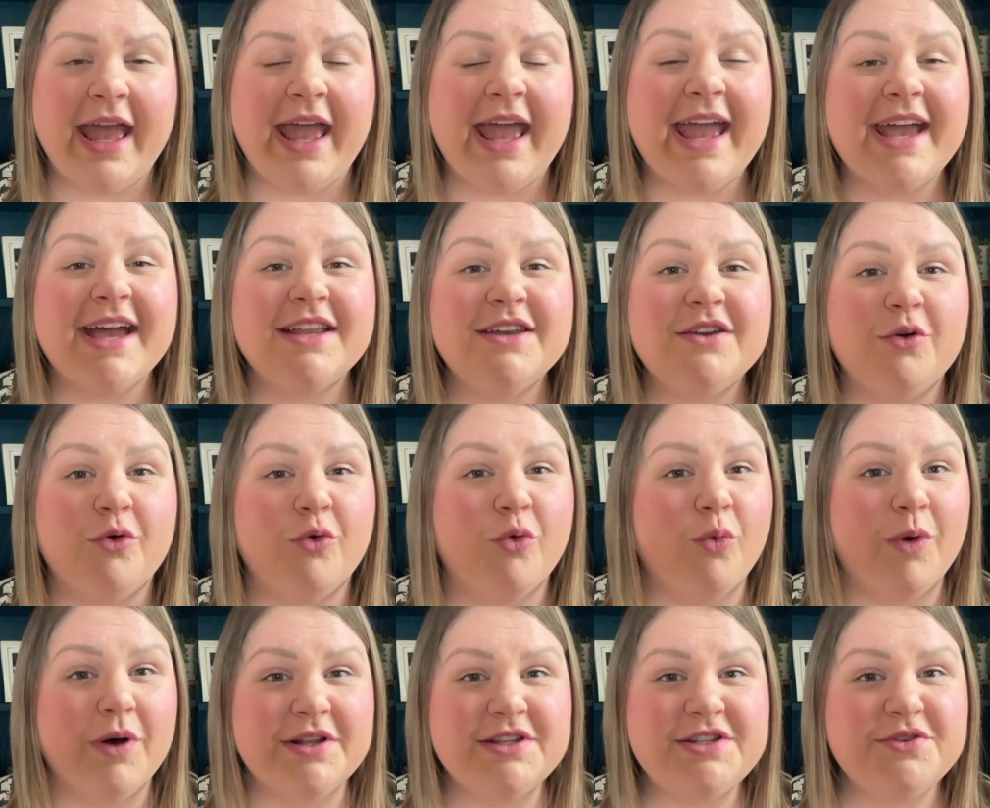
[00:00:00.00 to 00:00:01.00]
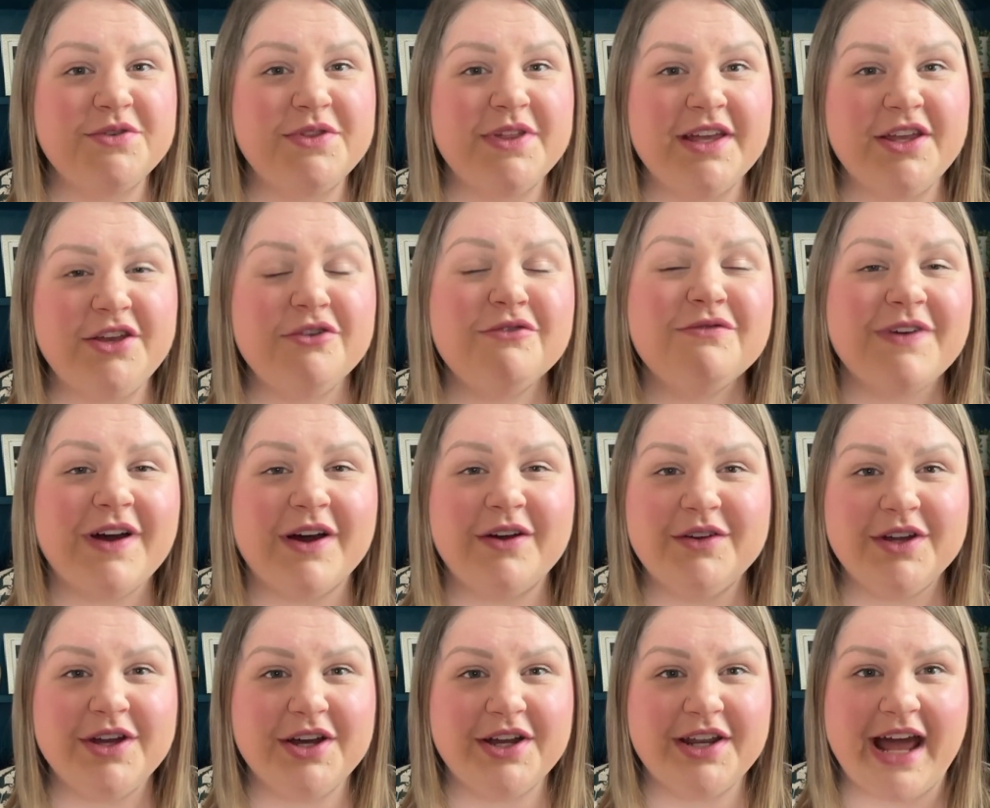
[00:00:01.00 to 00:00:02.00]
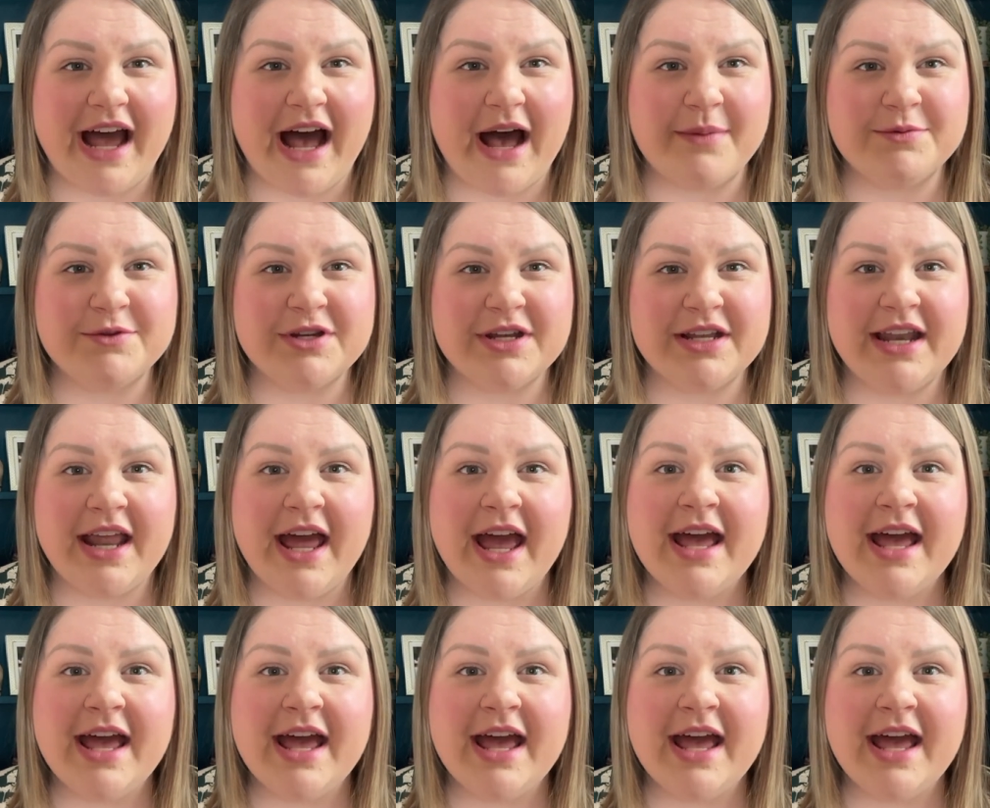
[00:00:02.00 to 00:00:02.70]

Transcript: And once you think you've found a good option,